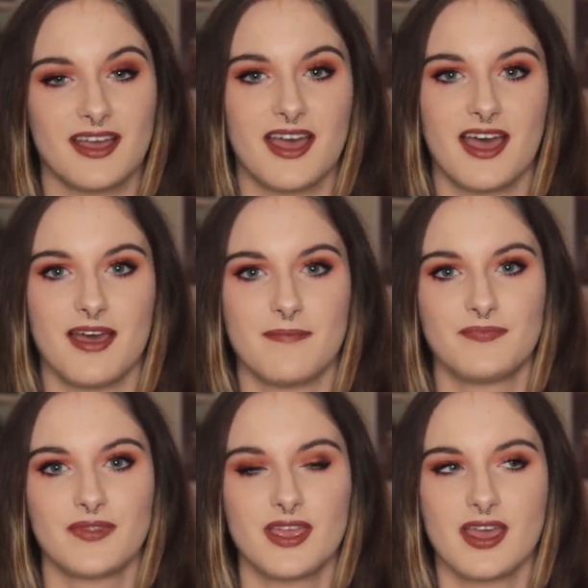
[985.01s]

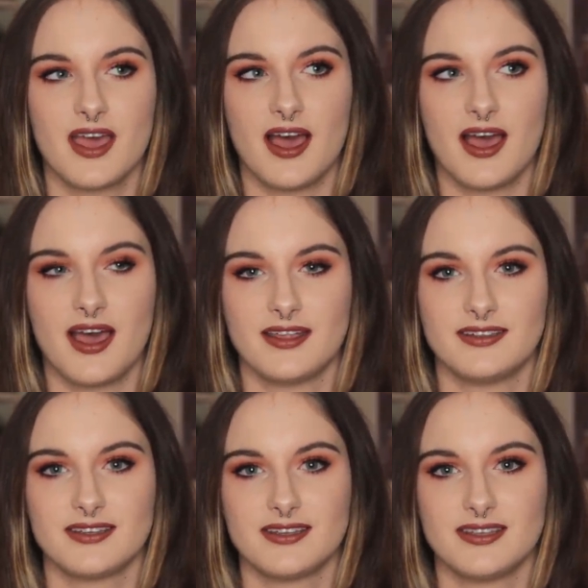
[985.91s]

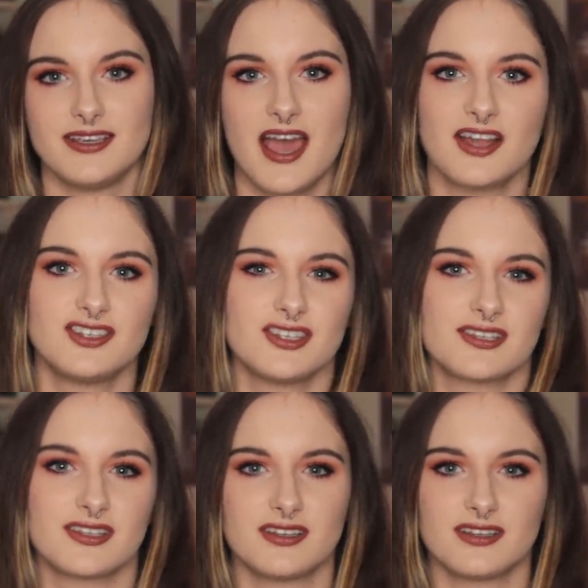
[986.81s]
And yeah, I'd
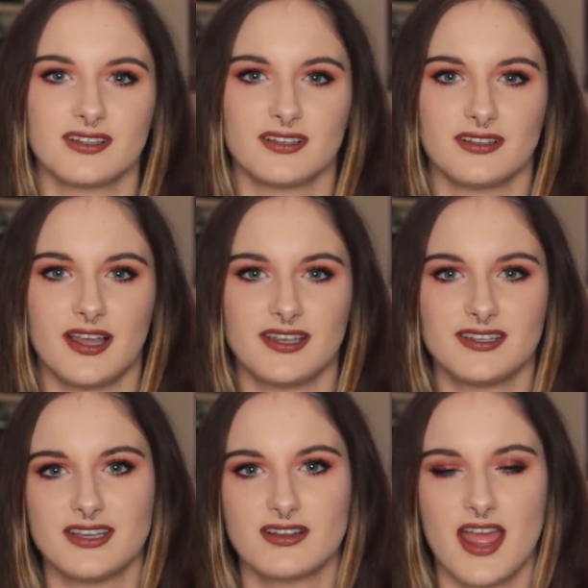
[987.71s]
just like to
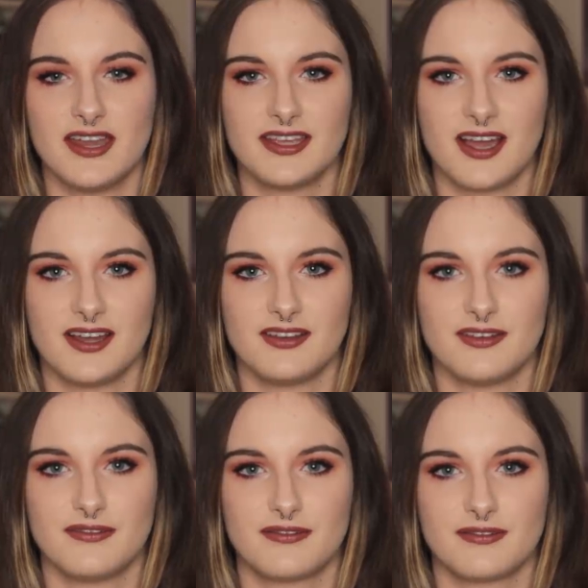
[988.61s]
hear any kind
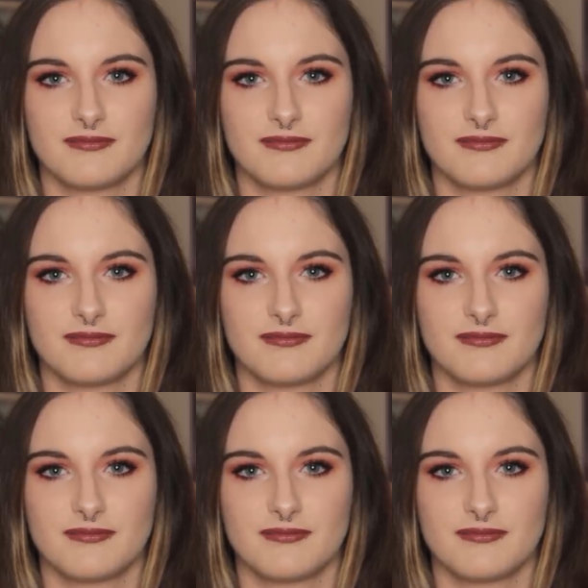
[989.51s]
of